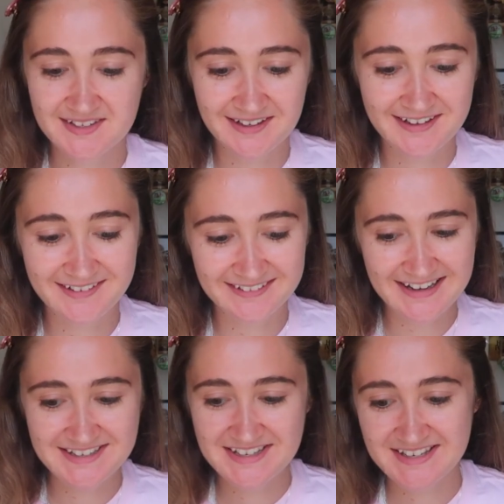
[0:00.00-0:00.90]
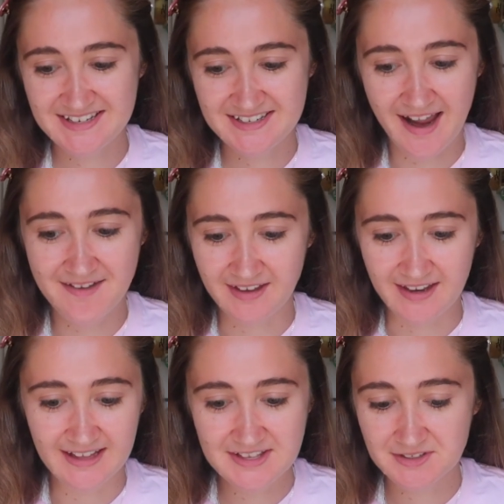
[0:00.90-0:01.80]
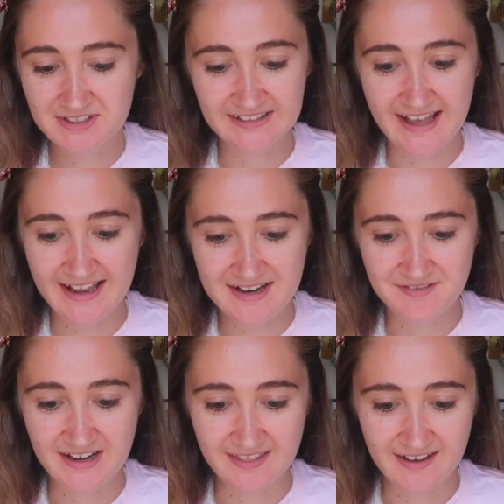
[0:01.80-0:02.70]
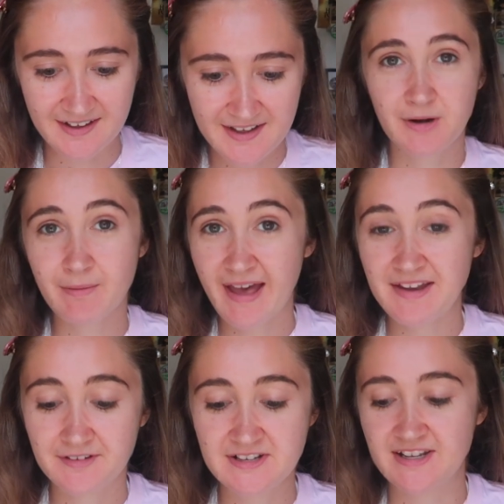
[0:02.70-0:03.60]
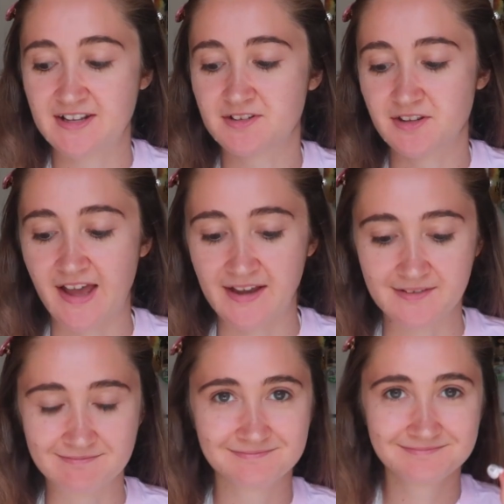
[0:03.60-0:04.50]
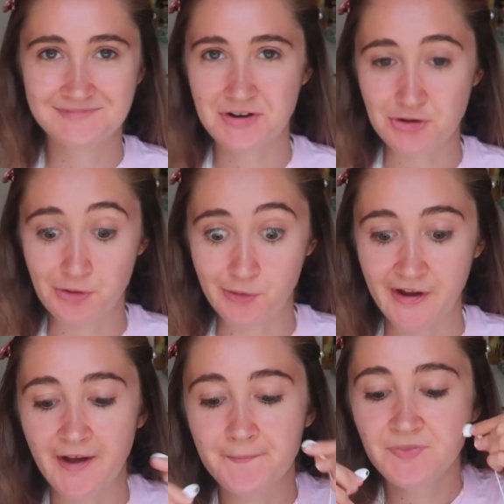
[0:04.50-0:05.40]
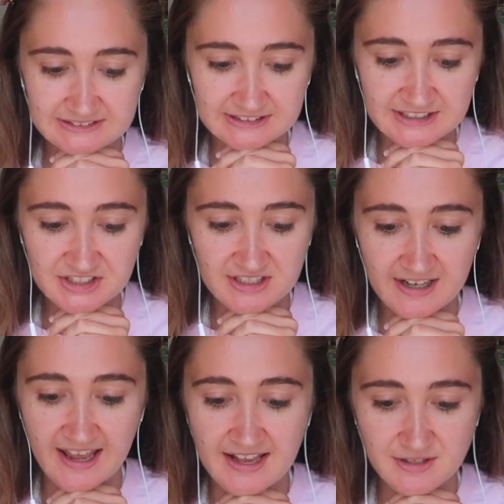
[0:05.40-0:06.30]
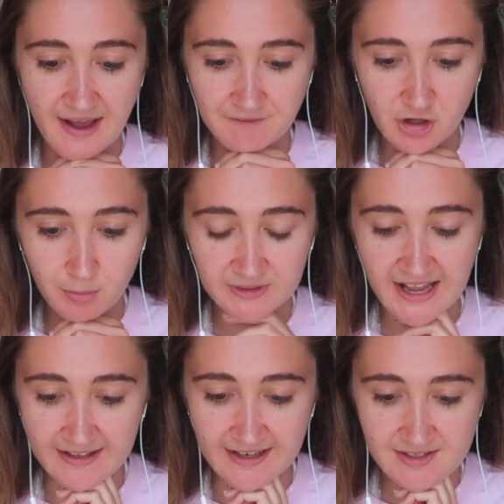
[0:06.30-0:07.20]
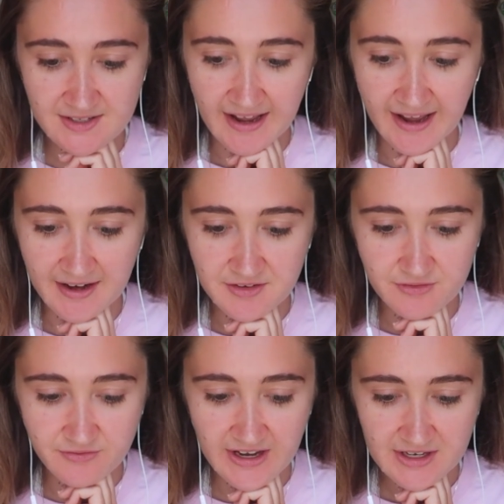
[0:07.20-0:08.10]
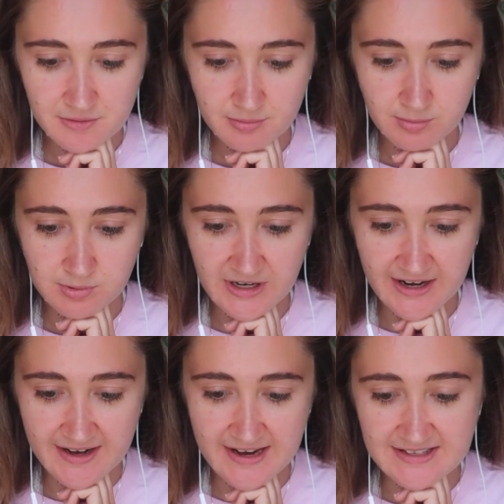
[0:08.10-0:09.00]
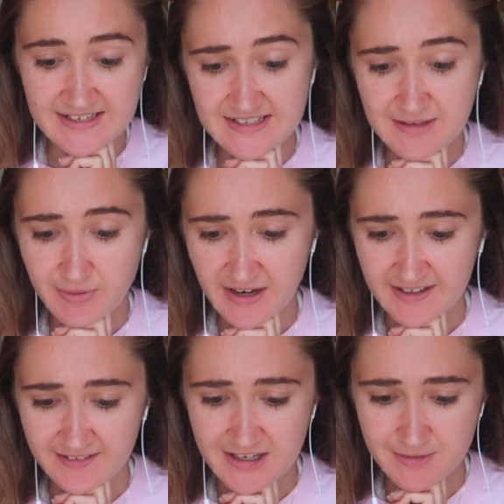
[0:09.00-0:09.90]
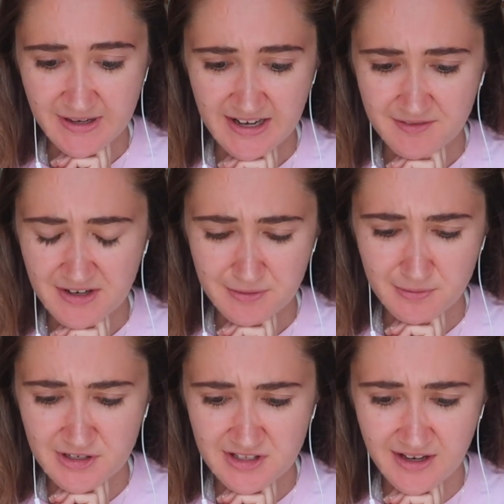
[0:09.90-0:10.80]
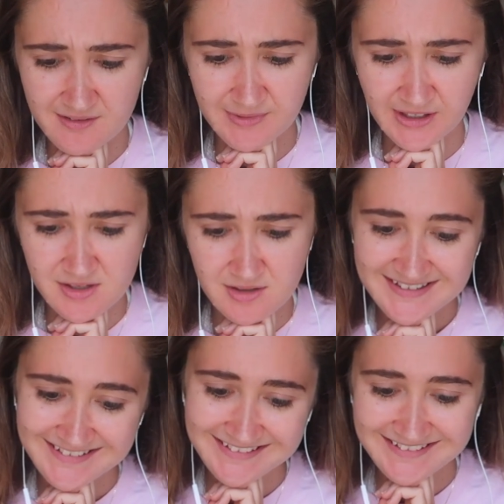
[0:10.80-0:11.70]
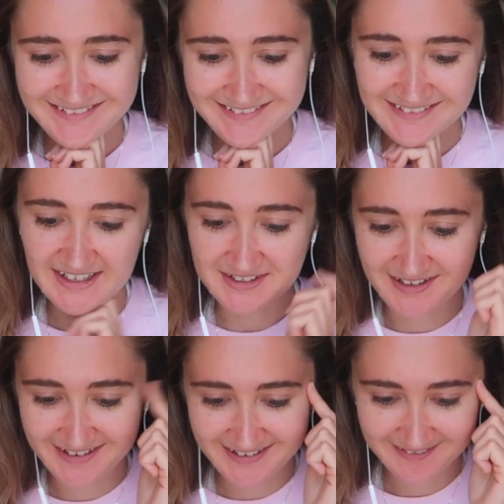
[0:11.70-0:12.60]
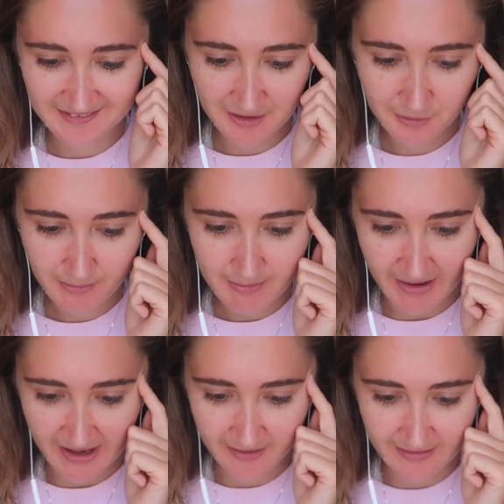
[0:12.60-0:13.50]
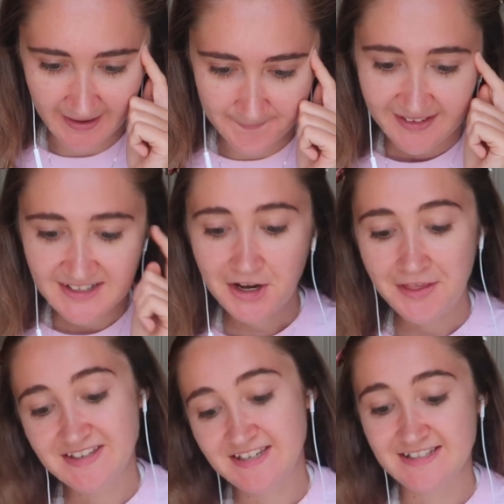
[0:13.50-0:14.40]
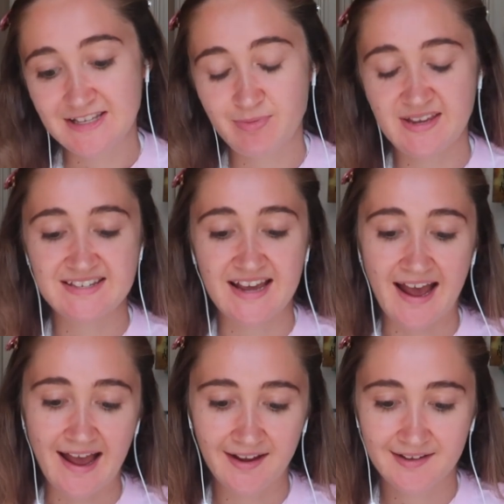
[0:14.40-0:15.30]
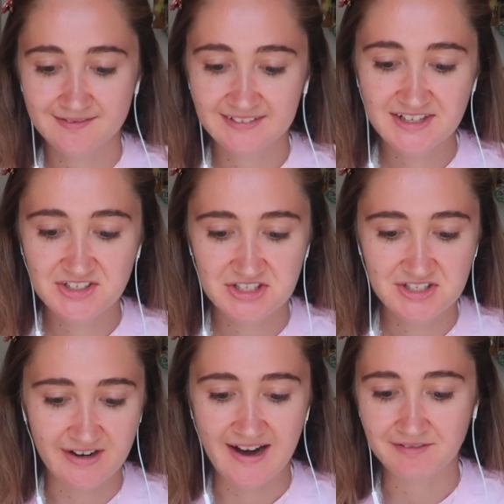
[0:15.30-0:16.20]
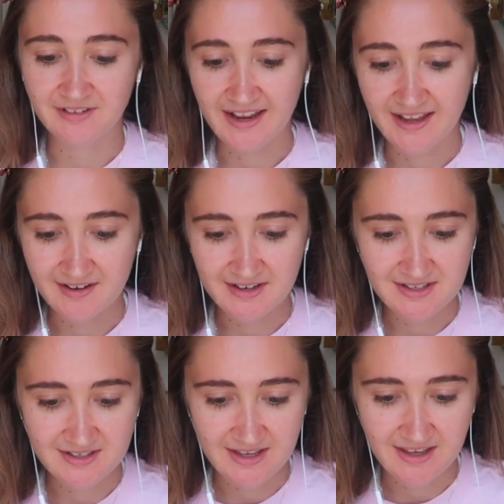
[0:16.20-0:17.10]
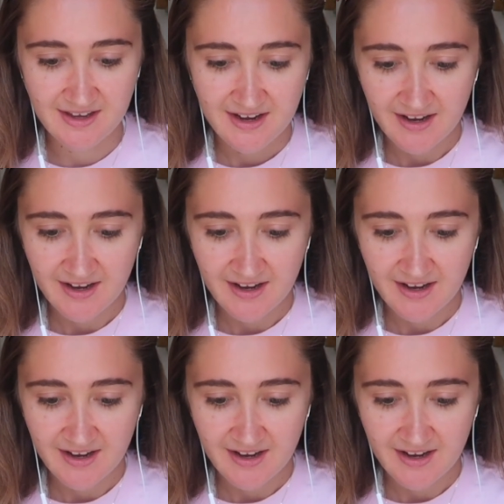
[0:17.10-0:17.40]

So let's just dive in. Let's not delay it any further. I'm gonna put my headphones in so that I can do the audio. Gosh, okay, so I have a whole playlist, and the first one is the Disney bucket list, but I don't really wanna watch that because, I don't know. They're all gonna be bad, aren't they? Let's go to the DCP tag. Let's just dive right in and see.